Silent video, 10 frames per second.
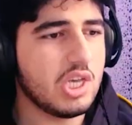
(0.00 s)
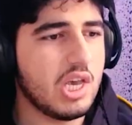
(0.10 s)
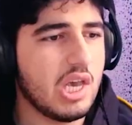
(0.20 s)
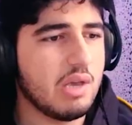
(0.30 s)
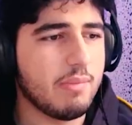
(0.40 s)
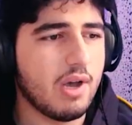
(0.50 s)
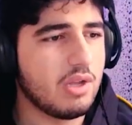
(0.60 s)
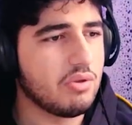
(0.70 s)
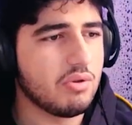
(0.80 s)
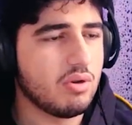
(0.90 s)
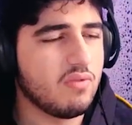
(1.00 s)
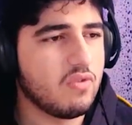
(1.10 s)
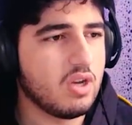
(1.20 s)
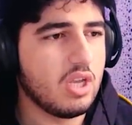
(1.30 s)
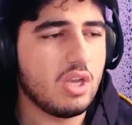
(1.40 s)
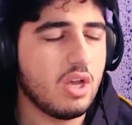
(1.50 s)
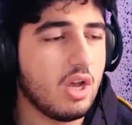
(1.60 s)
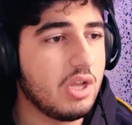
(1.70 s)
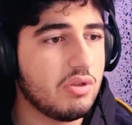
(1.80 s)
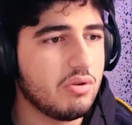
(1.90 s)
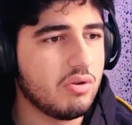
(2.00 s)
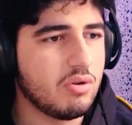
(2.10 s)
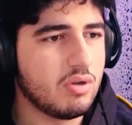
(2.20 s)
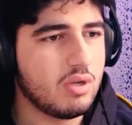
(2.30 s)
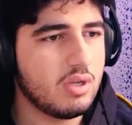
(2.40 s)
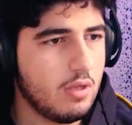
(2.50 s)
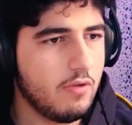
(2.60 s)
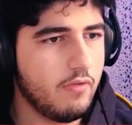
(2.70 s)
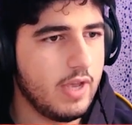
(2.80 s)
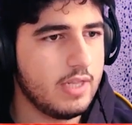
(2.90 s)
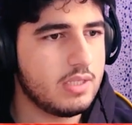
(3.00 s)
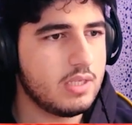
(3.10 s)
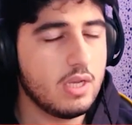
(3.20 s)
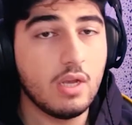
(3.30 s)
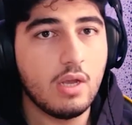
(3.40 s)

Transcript: game. I don't know why. I don't know. Wait.